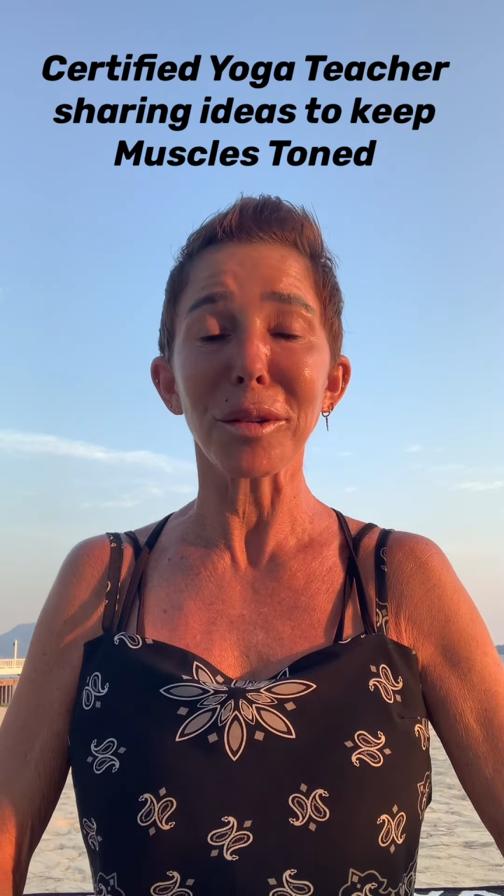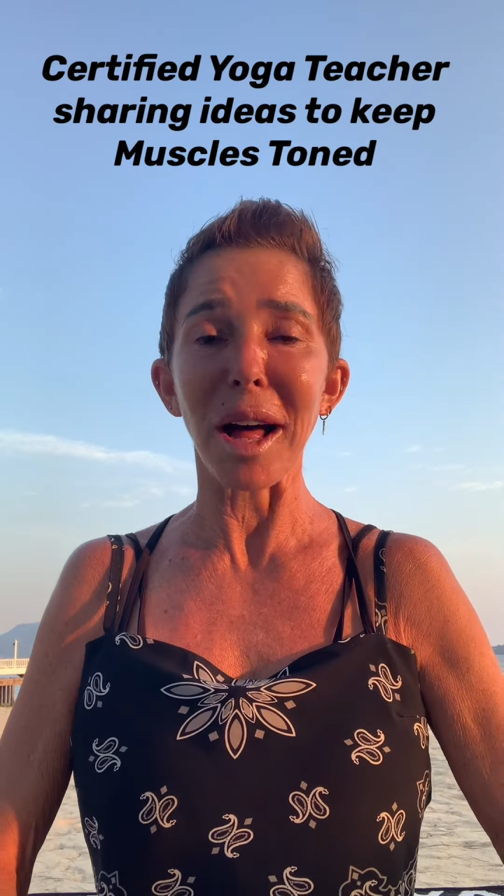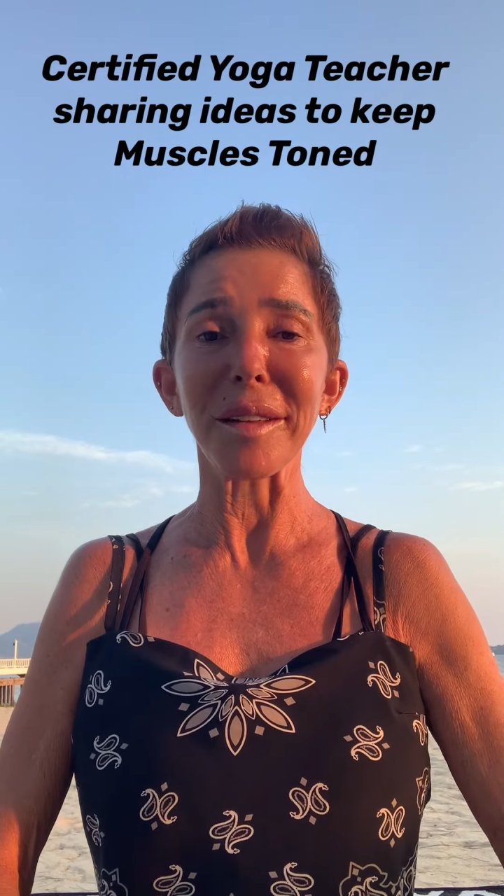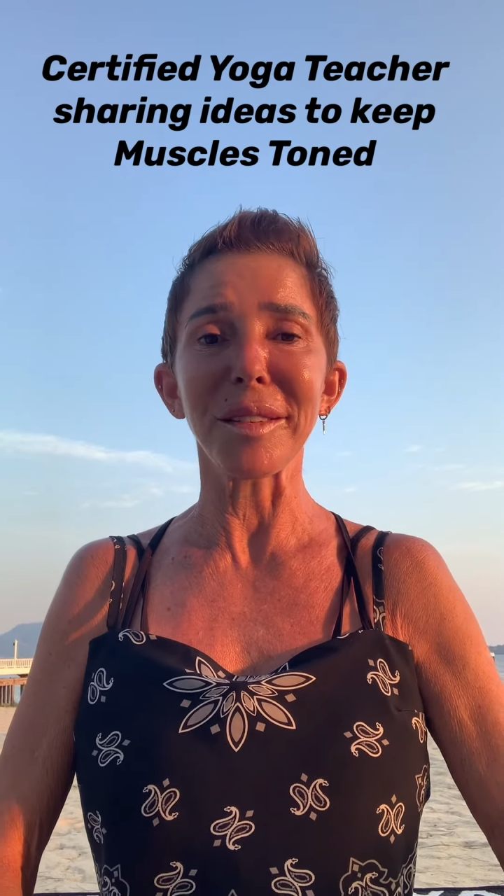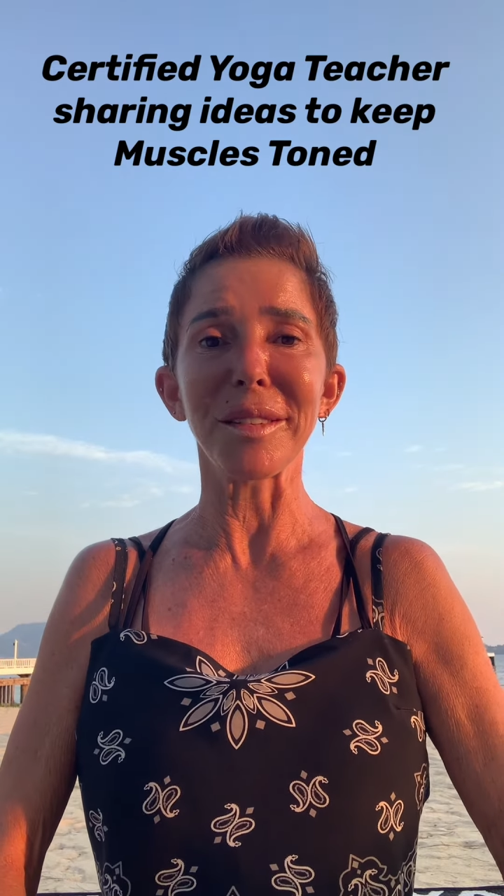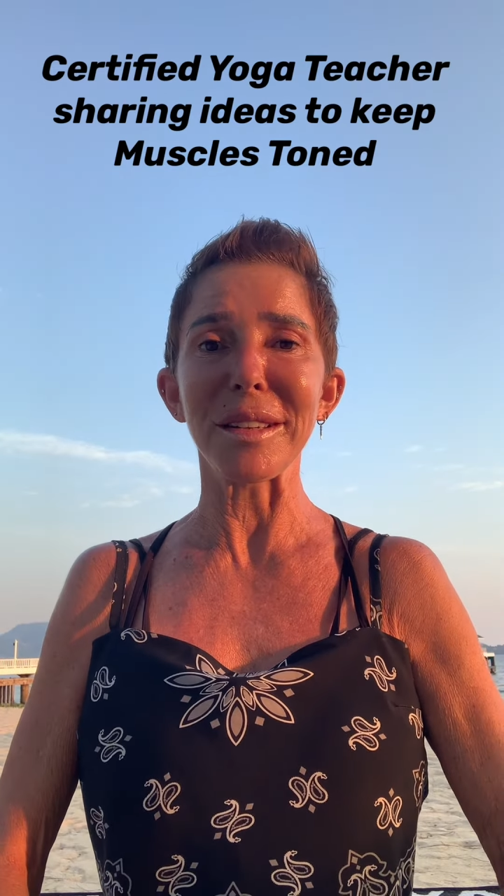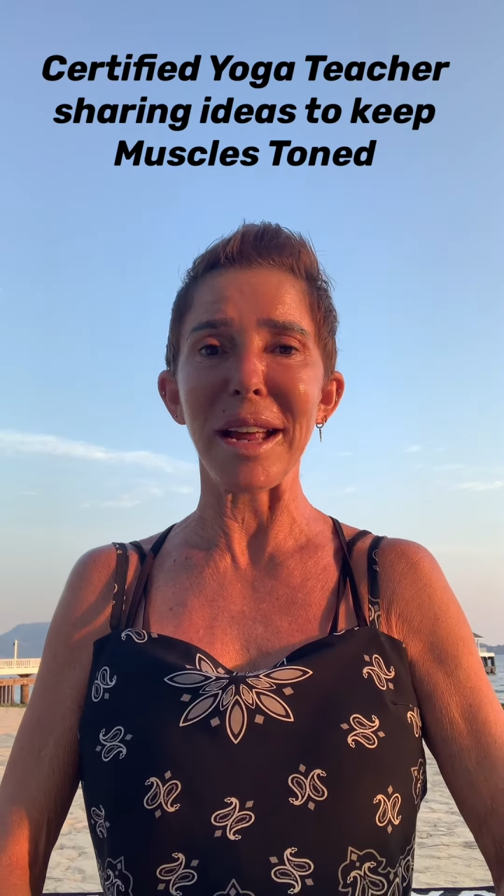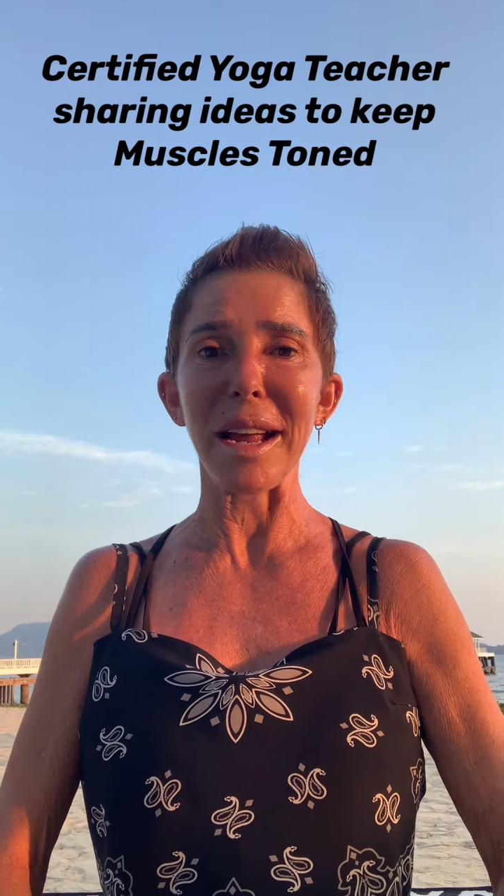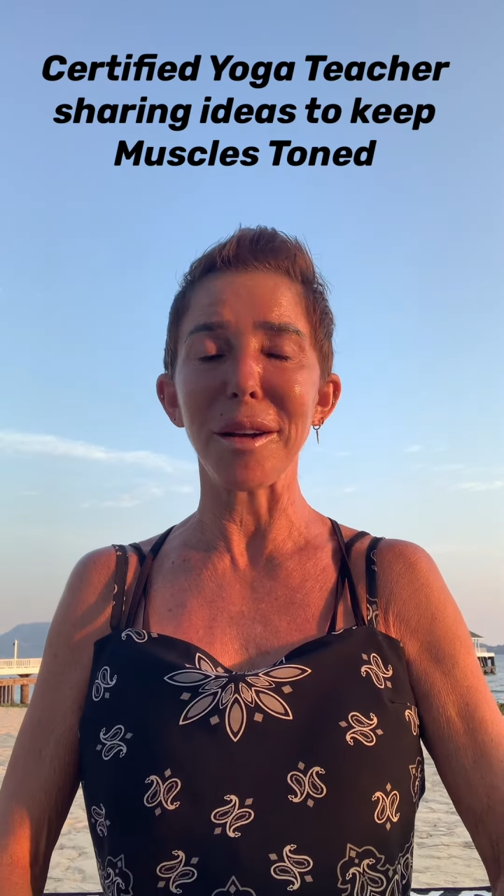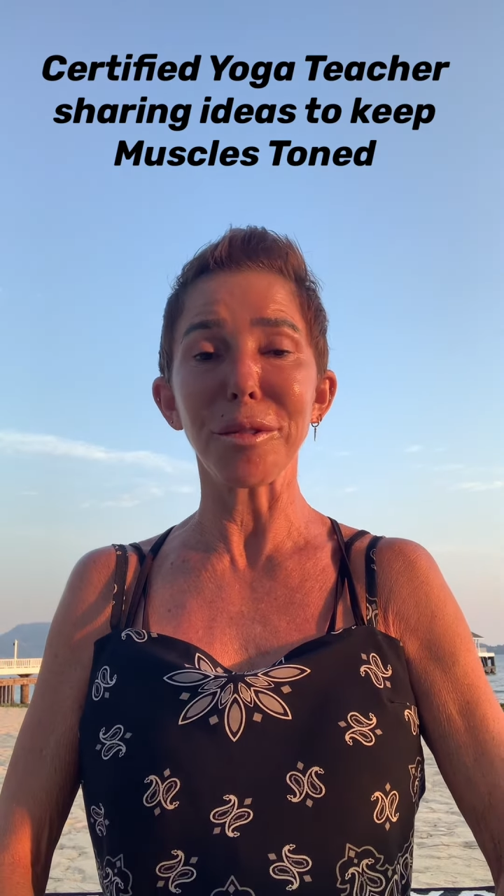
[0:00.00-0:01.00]
classes a
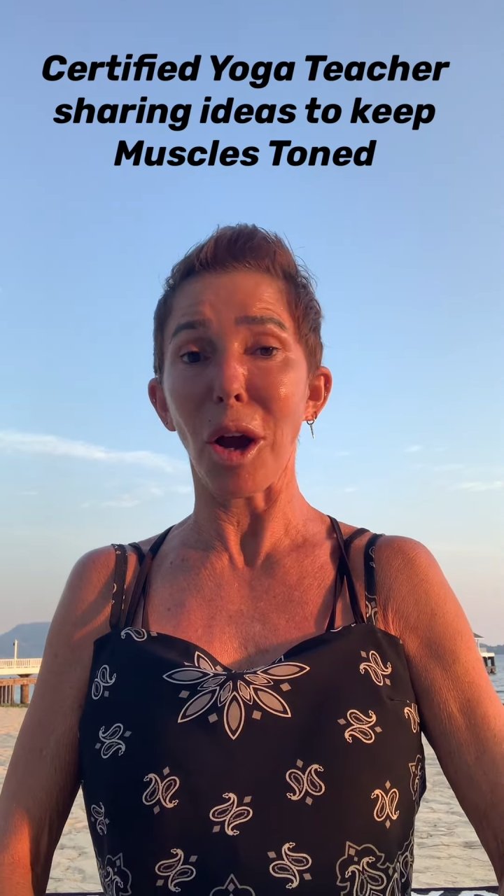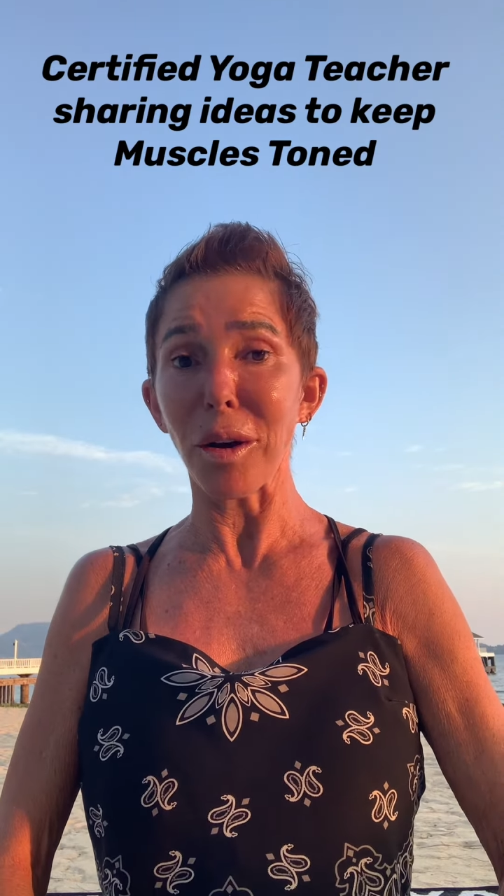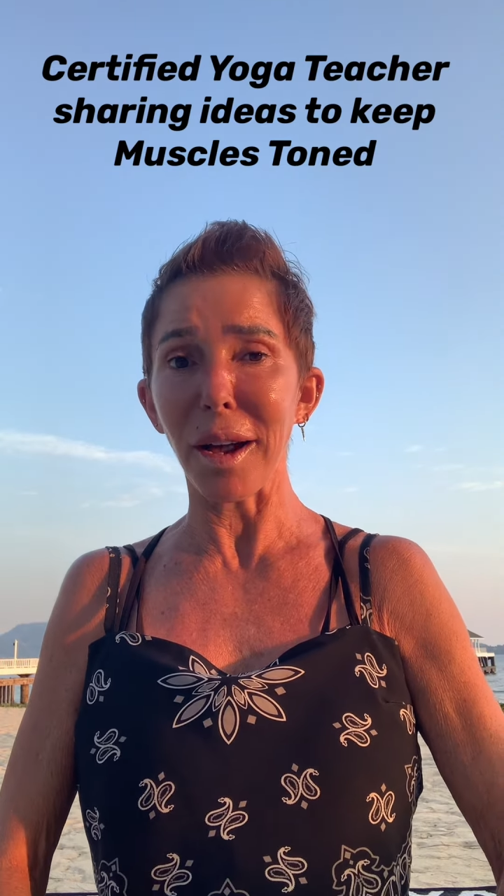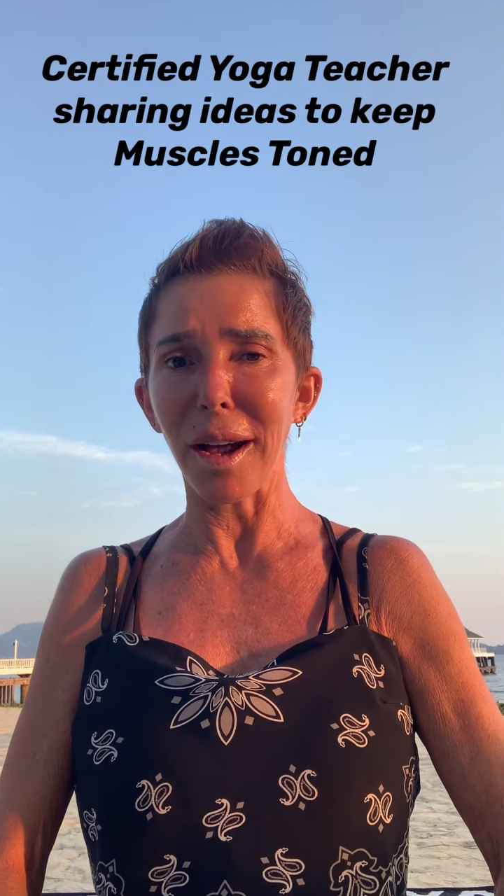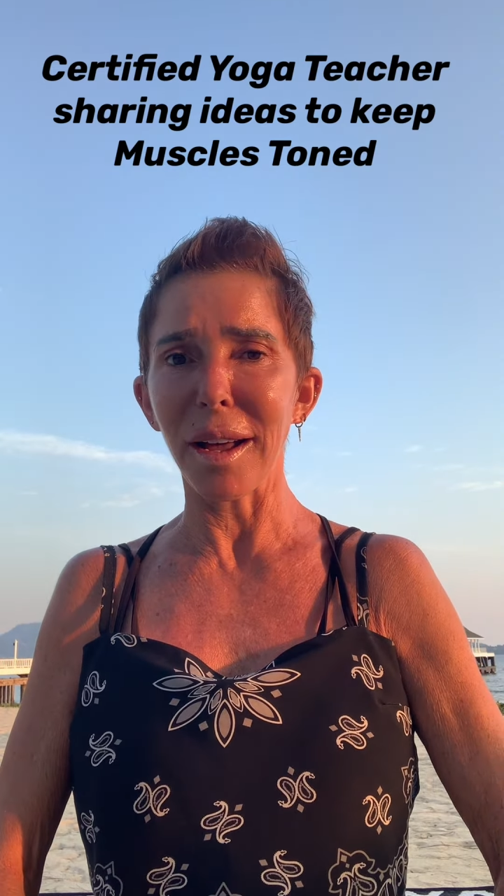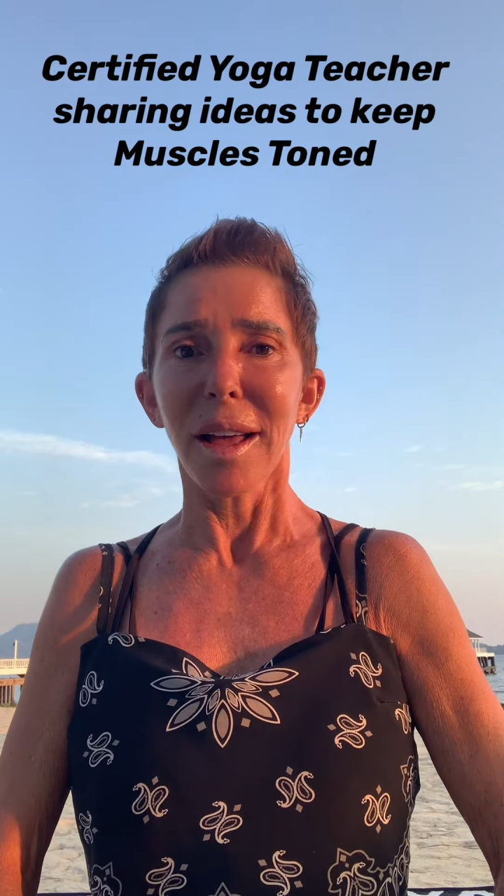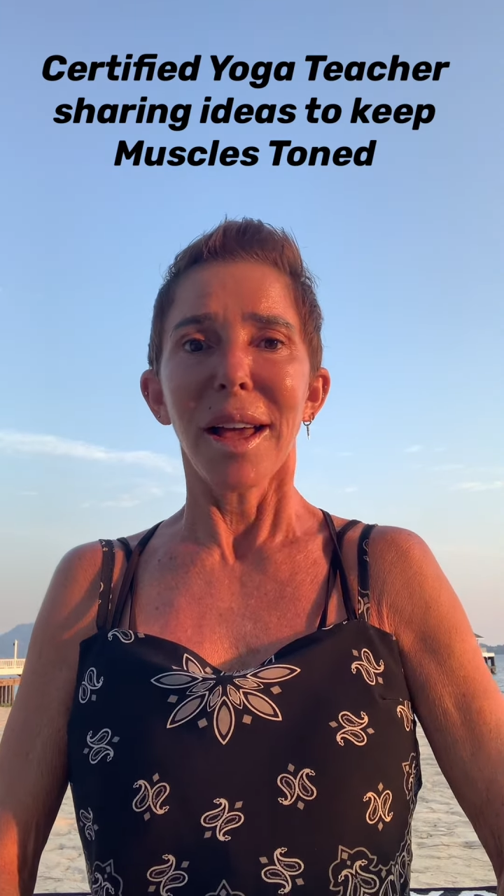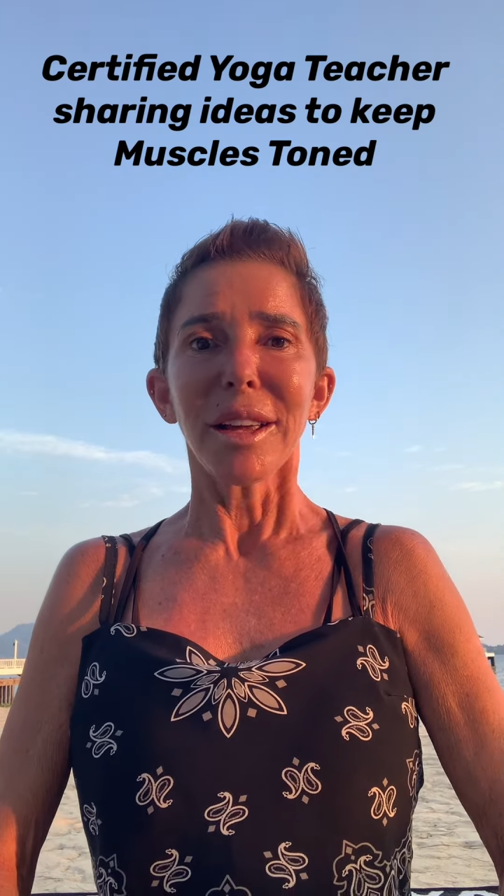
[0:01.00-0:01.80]
day of yoga.